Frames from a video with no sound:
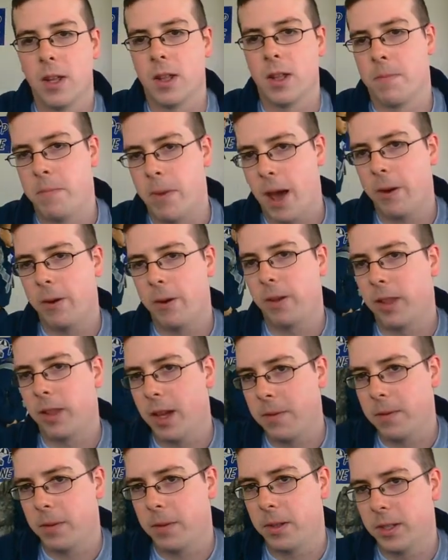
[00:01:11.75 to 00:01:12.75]
The battery
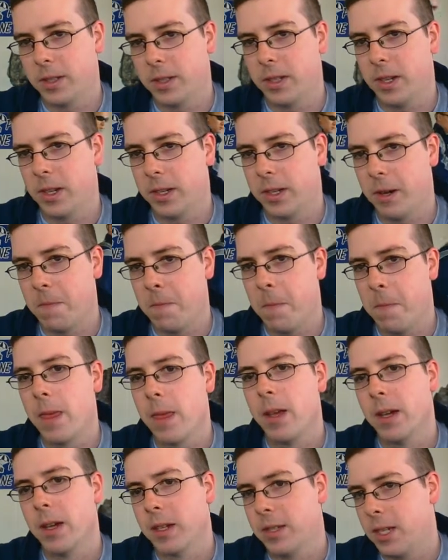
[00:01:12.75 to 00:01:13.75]
life on this sucker,
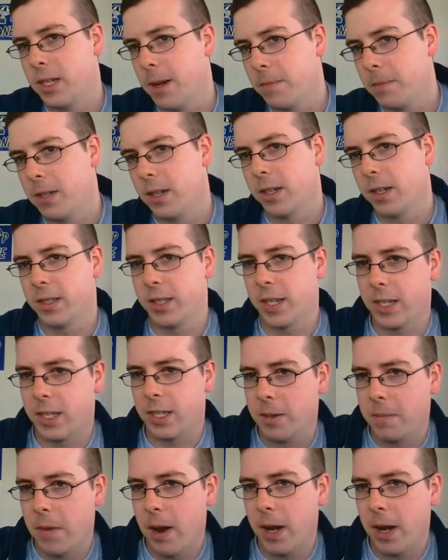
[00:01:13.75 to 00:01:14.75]
Samsung's
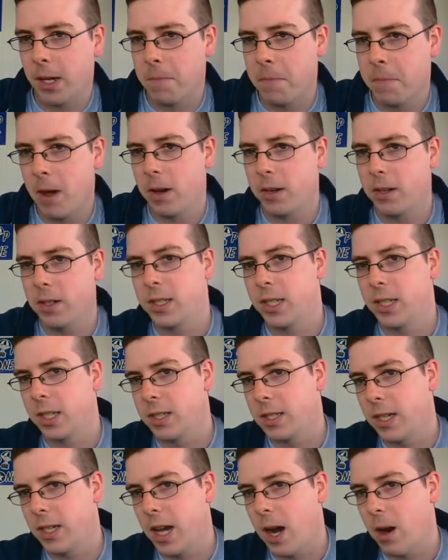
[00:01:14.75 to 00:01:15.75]
estimating about
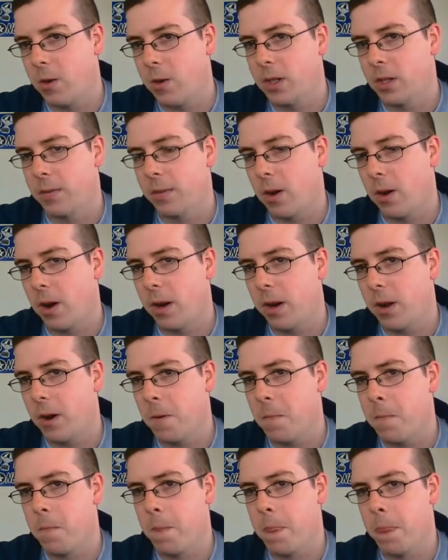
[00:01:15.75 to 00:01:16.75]
60 hours of
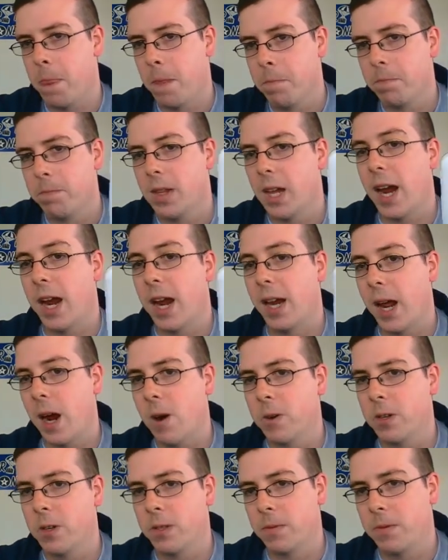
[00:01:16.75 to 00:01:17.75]
audio, 8
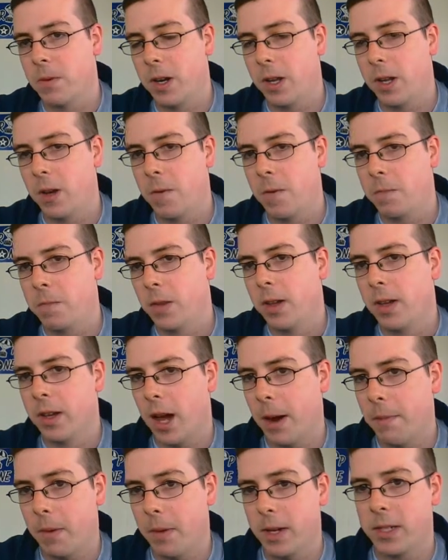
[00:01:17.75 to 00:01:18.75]
hours of video.
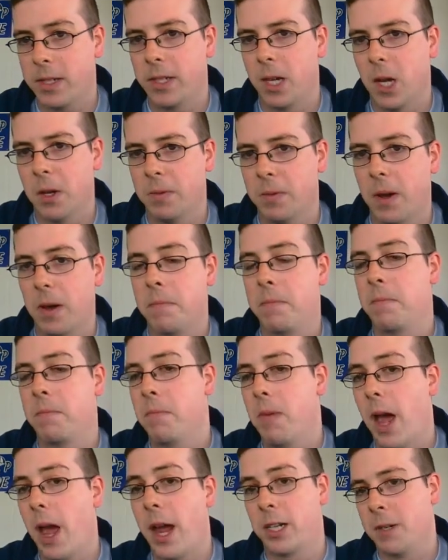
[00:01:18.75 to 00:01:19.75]
I myself, I've
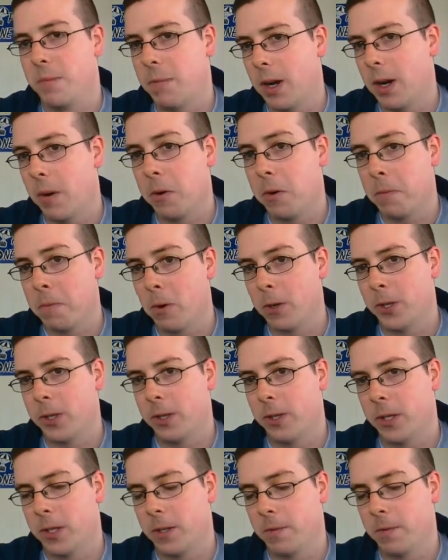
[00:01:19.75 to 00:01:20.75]
actually been able to
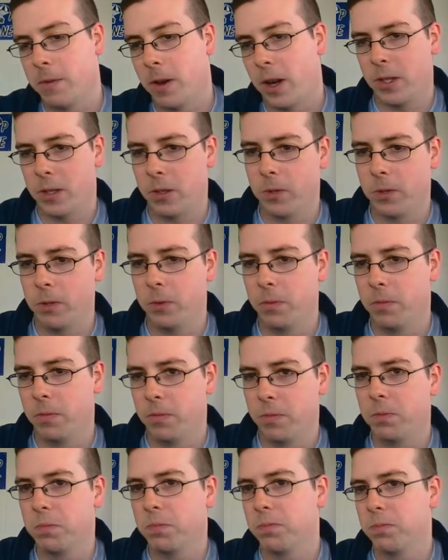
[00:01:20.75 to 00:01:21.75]
push this device through
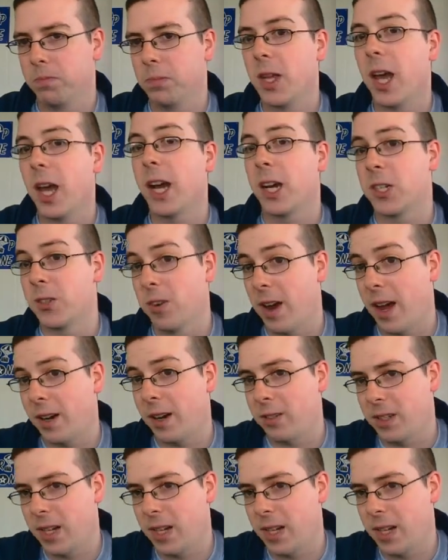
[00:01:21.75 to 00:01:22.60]
extra